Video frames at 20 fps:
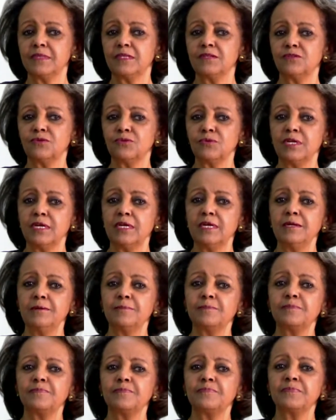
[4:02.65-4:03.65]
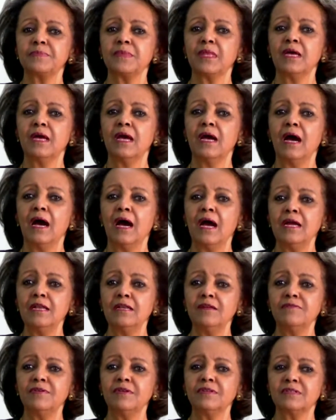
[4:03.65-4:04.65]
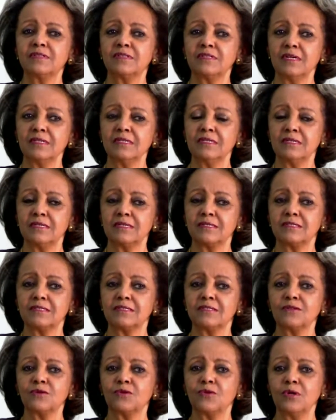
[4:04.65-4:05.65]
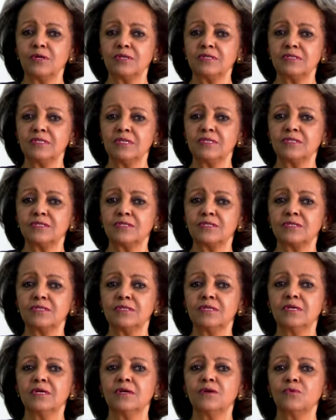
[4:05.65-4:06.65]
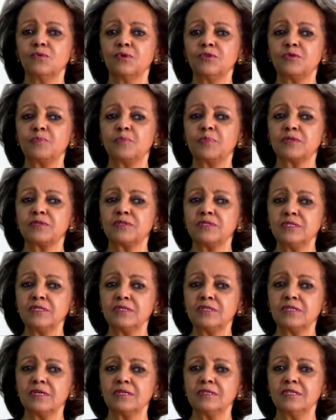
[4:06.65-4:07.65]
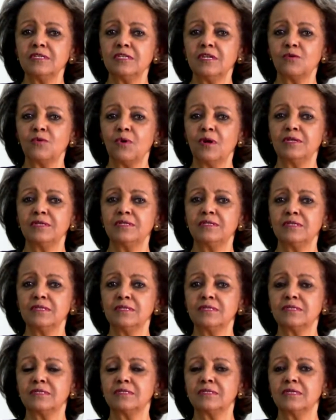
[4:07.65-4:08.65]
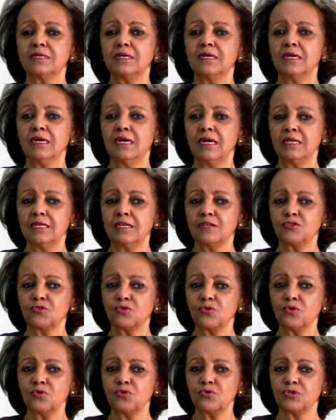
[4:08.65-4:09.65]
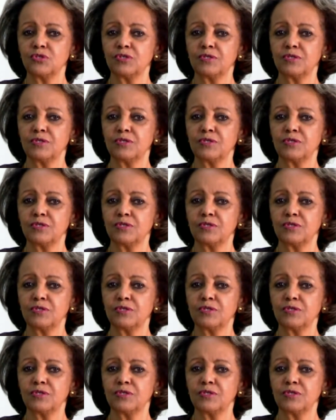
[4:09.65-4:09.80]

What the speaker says: Today, high living standards coexist with persistent inequalities and exclusion.